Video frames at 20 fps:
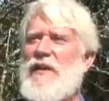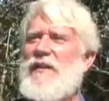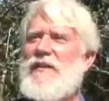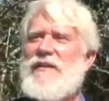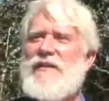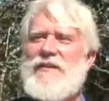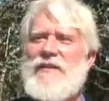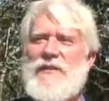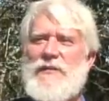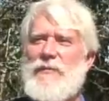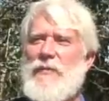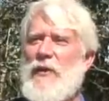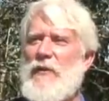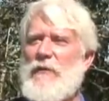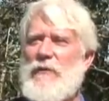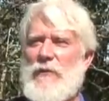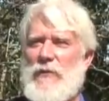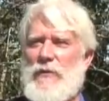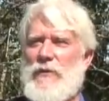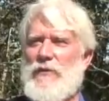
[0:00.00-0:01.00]
It's just
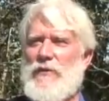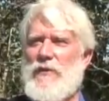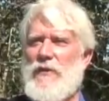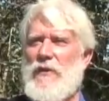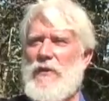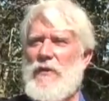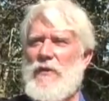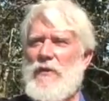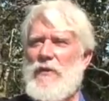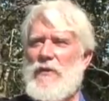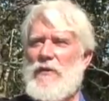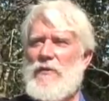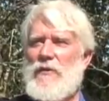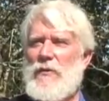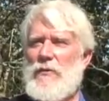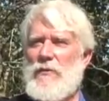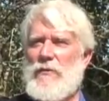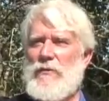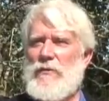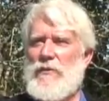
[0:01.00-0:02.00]
metaphors and
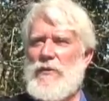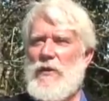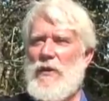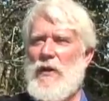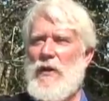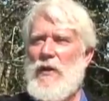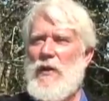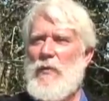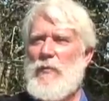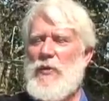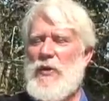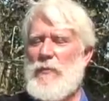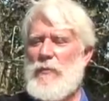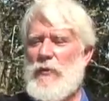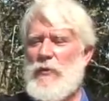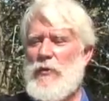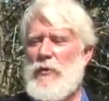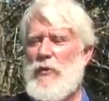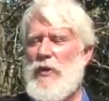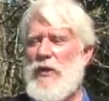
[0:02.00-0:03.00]
tools.
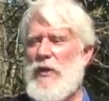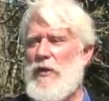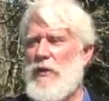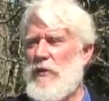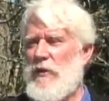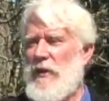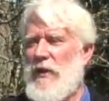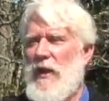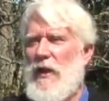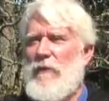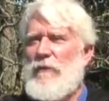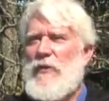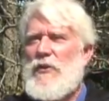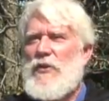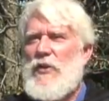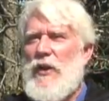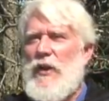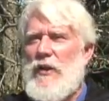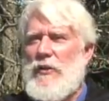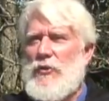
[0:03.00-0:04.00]
People who heal and have to
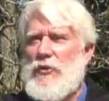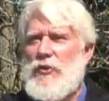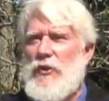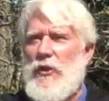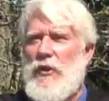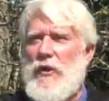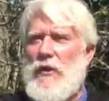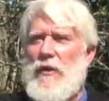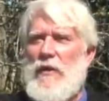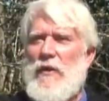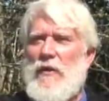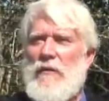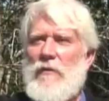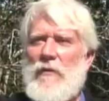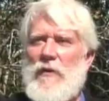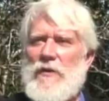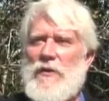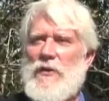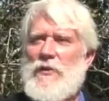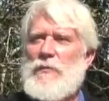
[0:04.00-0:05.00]
touch,
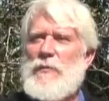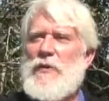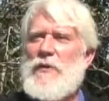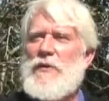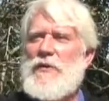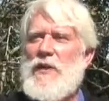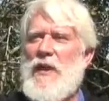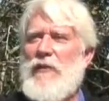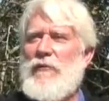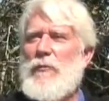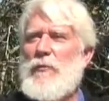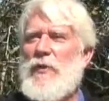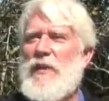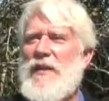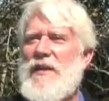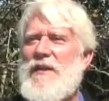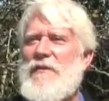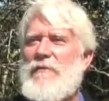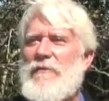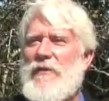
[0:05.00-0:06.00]
well, it's just because they have a
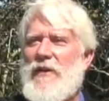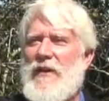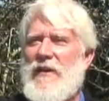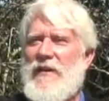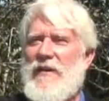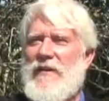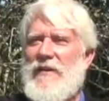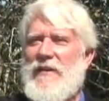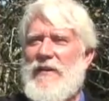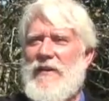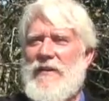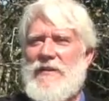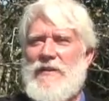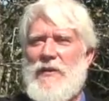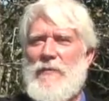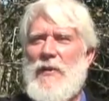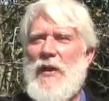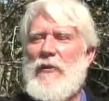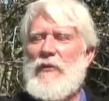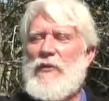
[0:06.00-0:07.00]
belief that
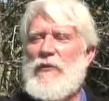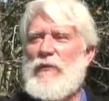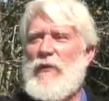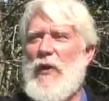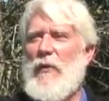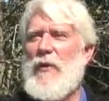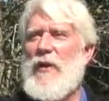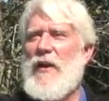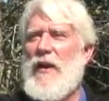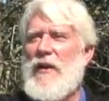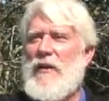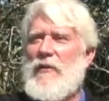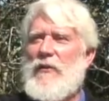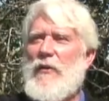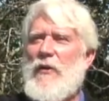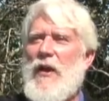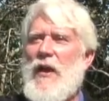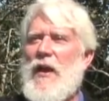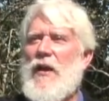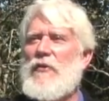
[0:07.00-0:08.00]
somehow it's flowing out of
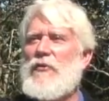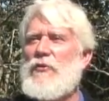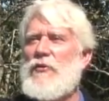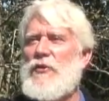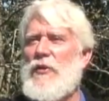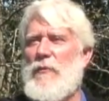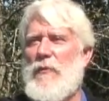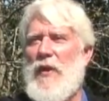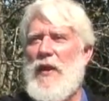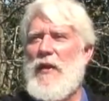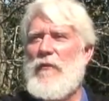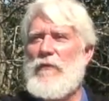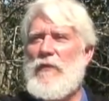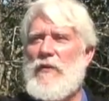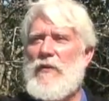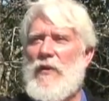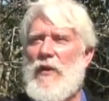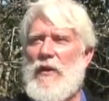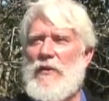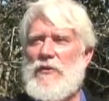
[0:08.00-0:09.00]
their hands or something they have to
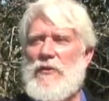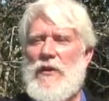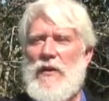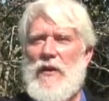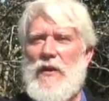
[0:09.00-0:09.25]
touch.